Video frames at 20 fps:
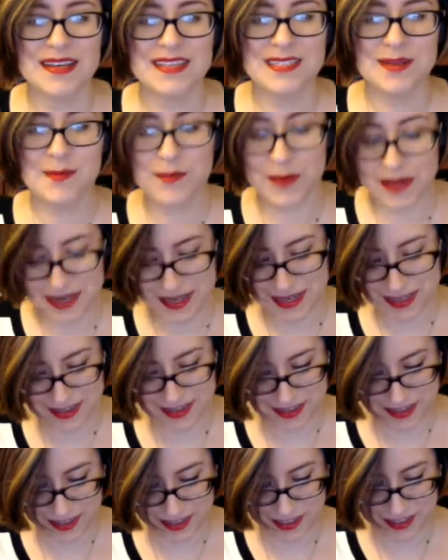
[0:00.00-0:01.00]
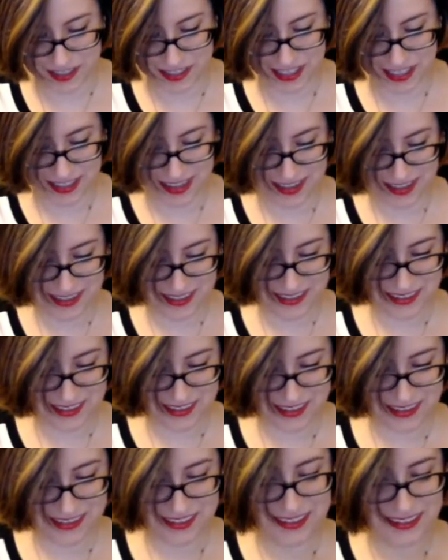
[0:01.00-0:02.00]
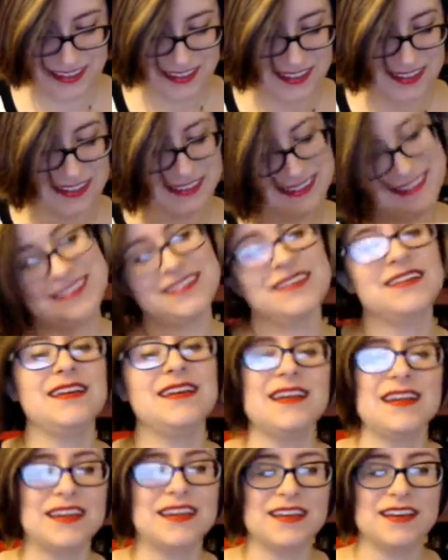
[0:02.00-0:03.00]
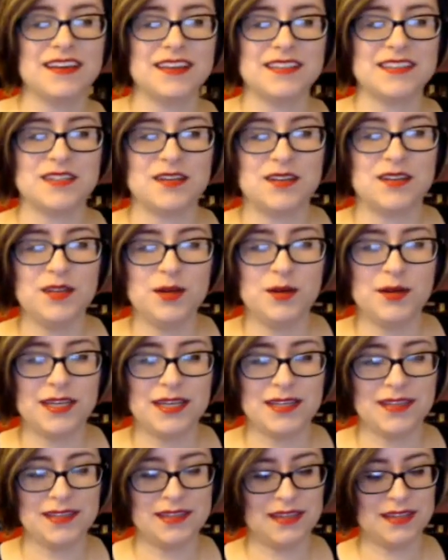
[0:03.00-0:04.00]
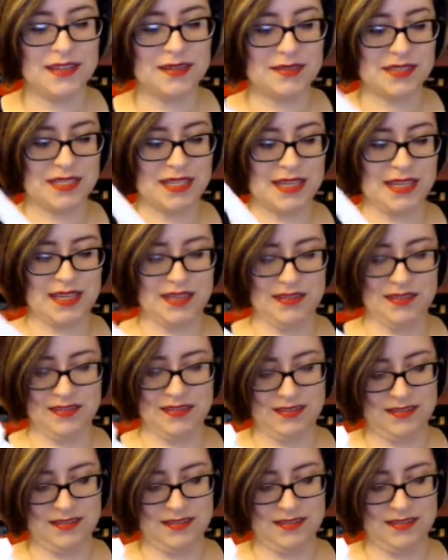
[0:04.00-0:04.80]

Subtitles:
Depending on the cookie. What kind of cookies are you eating there, Ghost Eye?